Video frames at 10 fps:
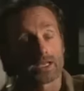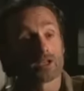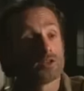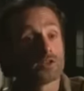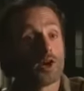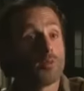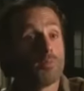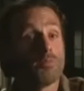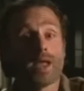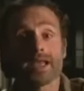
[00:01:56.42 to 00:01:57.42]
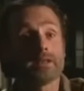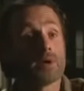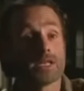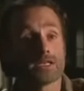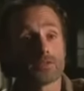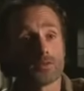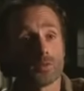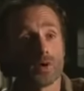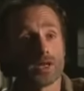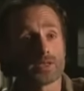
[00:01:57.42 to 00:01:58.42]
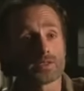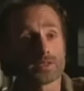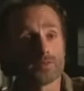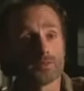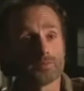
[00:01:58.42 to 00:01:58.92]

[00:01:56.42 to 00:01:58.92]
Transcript: and it could go many, many different ways